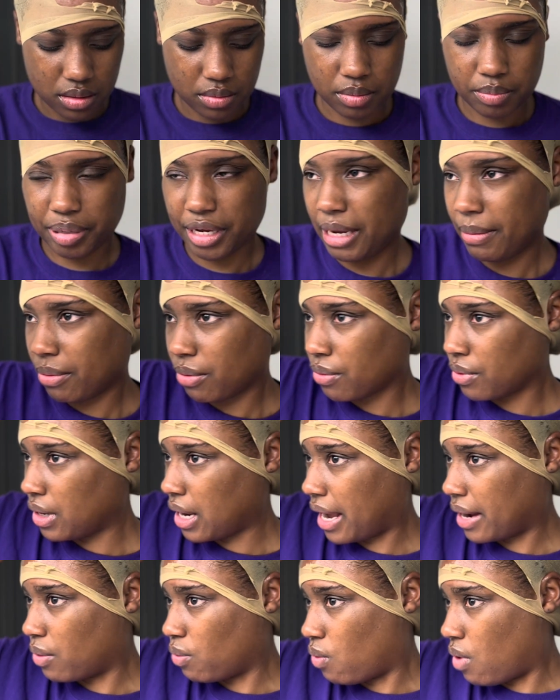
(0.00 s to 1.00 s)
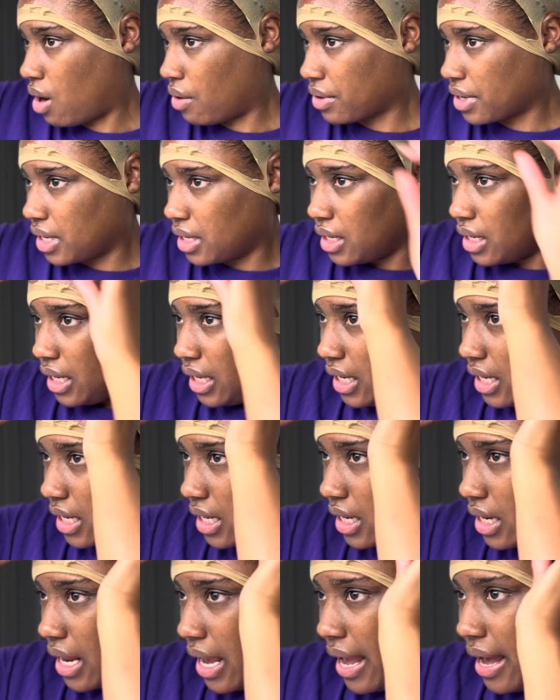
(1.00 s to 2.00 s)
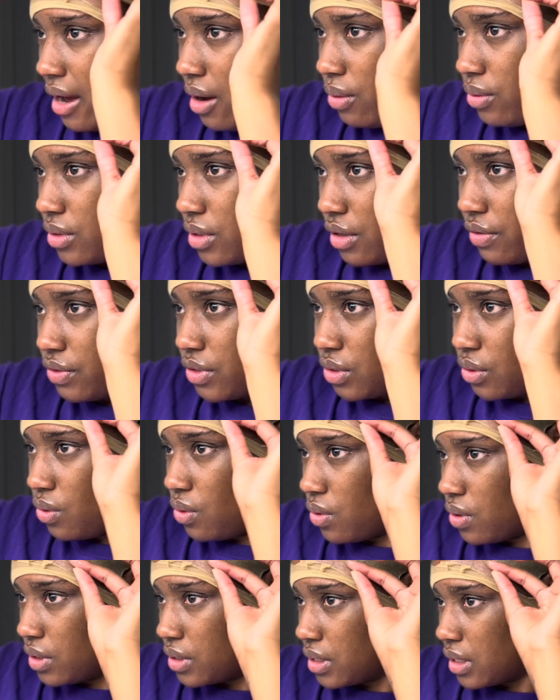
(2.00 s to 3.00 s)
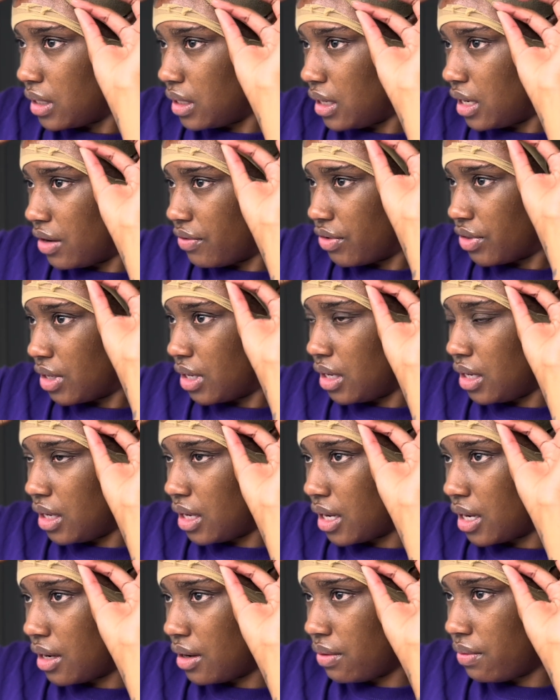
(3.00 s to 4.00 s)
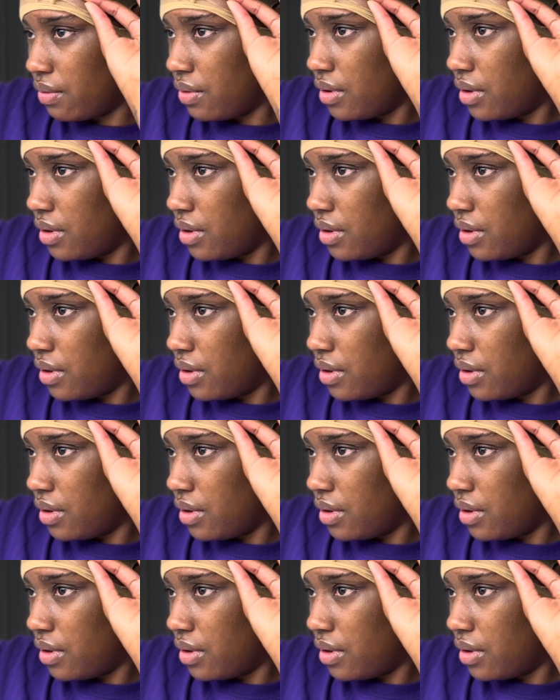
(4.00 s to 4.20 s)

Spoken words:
people were like walking in and out of stores and everything, y'all.